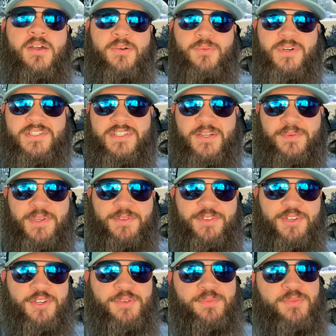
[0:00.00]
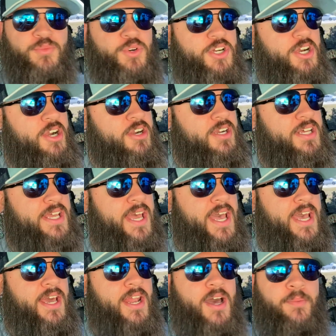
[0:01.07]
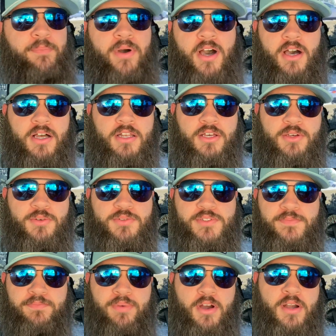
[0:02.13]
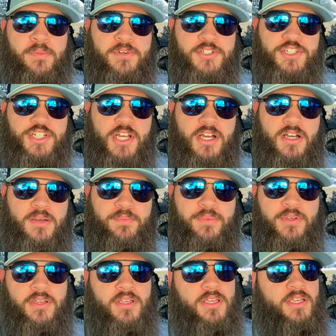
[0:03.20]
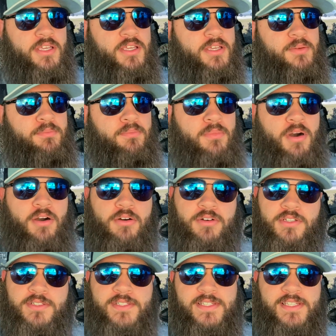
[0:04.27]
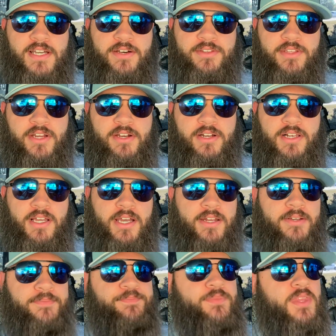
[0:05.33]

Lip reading: What's up, YouTube? We're currently at Apollo's Barber Shop in Malden, South Carolina.